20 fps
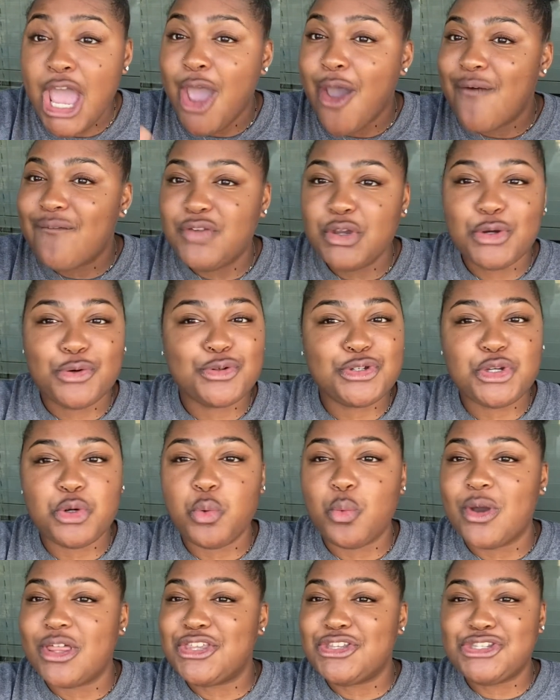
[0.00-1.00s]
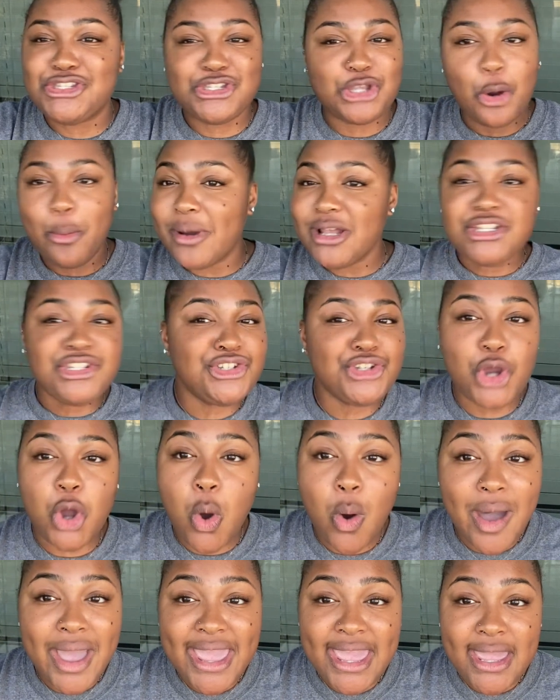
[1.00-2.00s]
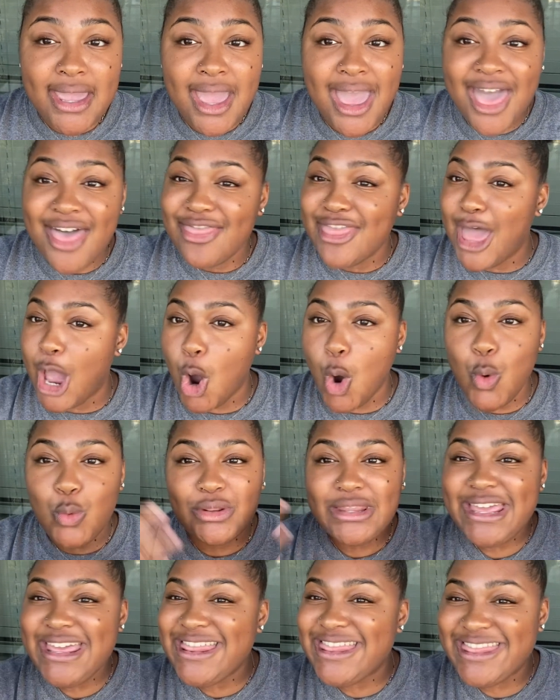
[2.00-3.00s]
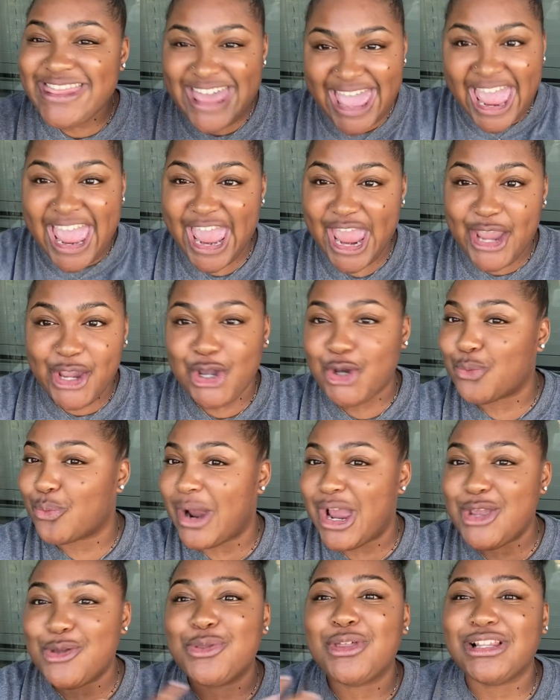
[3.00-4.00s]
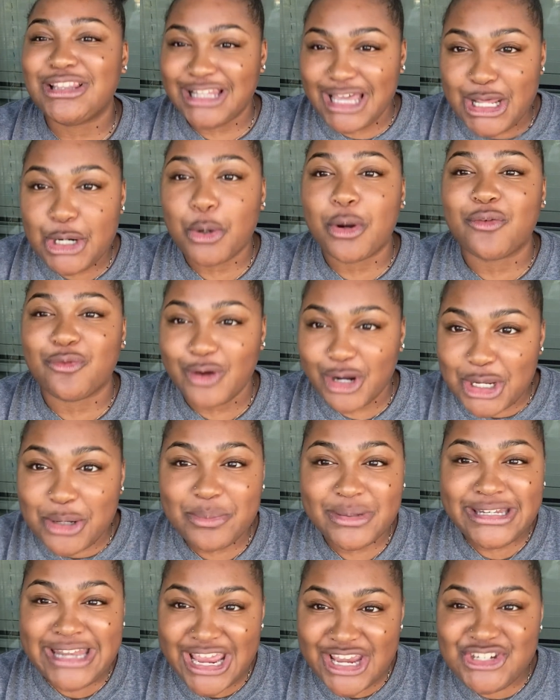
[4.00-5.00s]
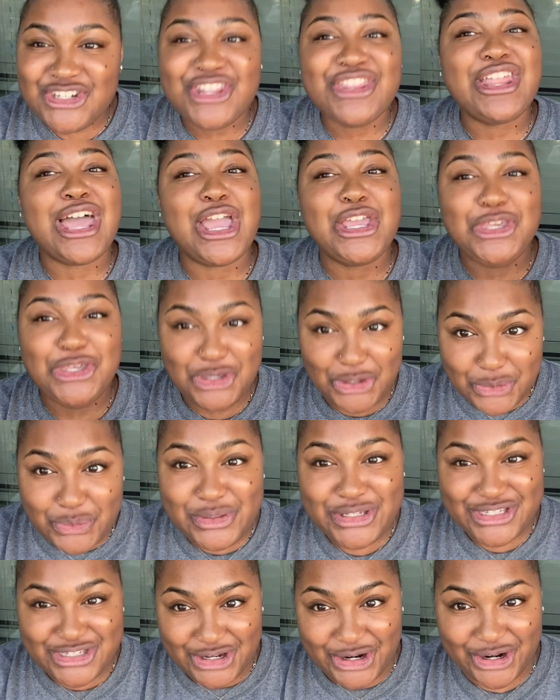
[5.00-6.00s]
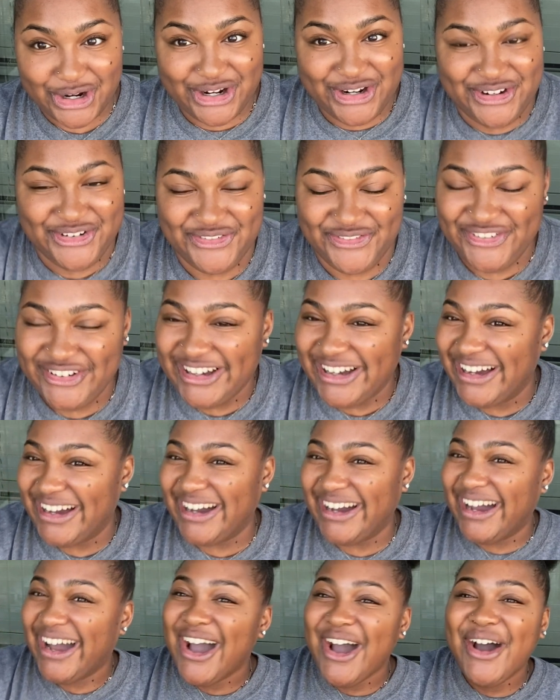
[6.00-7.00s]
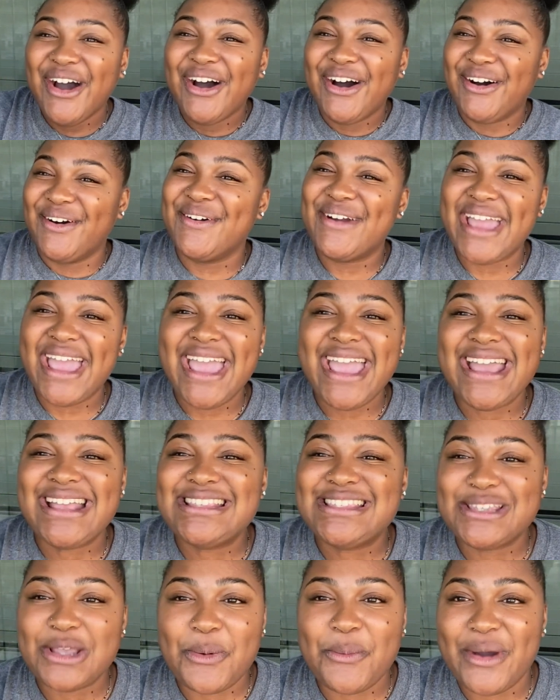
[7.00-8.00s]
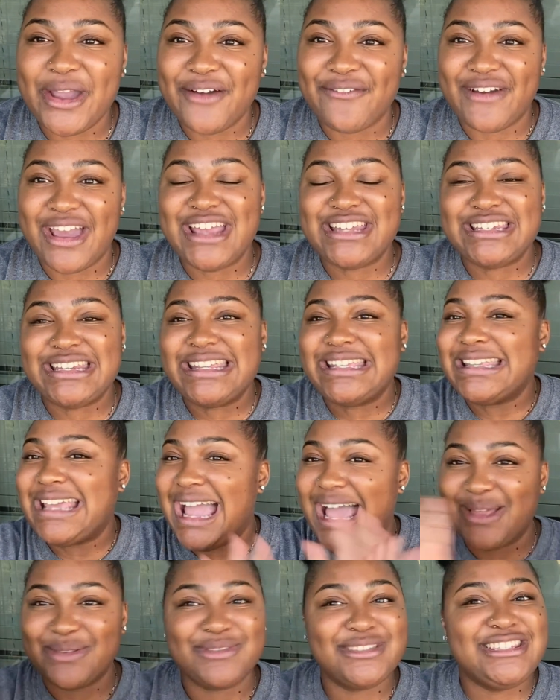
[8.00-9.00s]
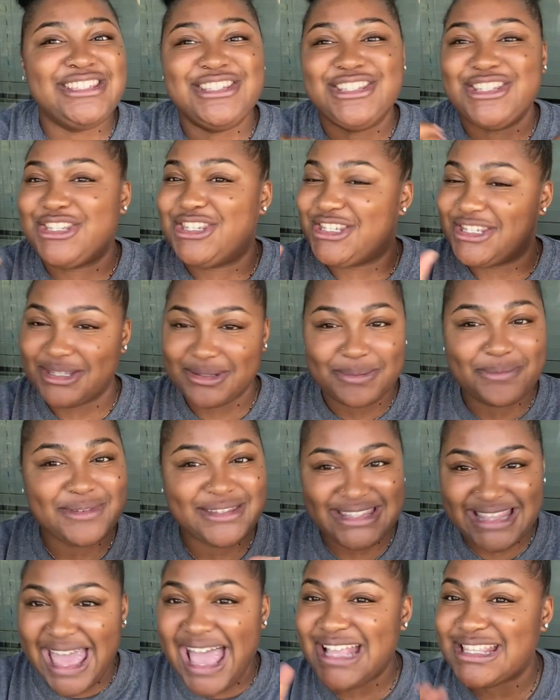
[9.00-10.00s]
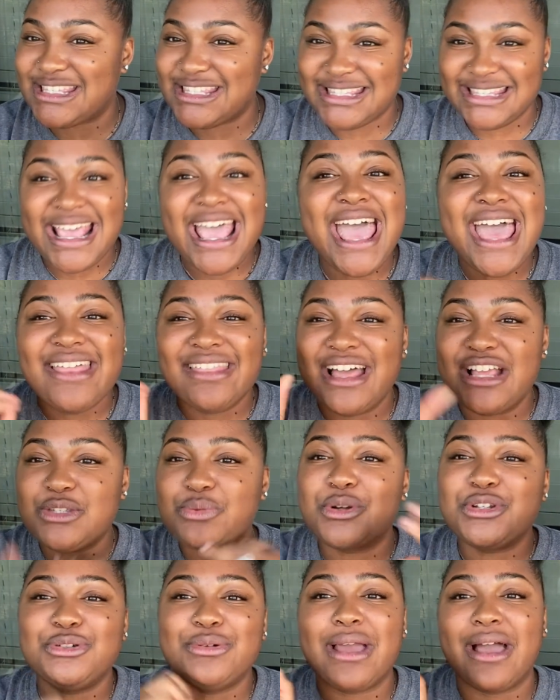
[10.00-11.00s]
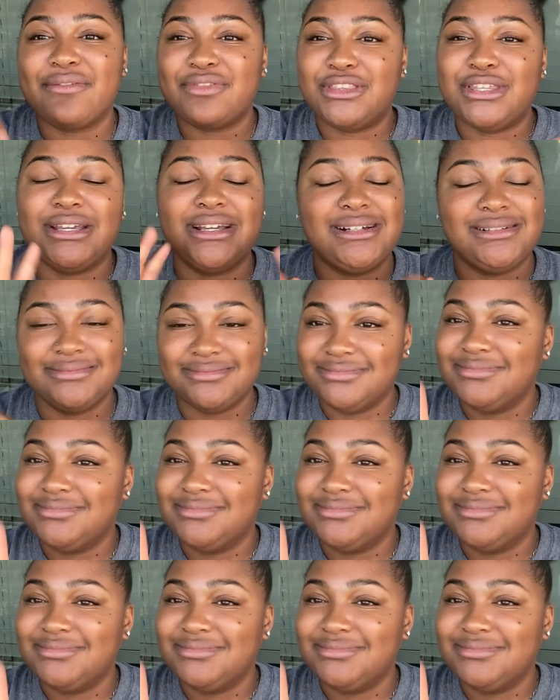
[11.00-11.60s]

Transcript: fills you with so much joy that only they could write you the letter of recommendation that you deserve. Okay, in some way or fashion. Just that's what you have to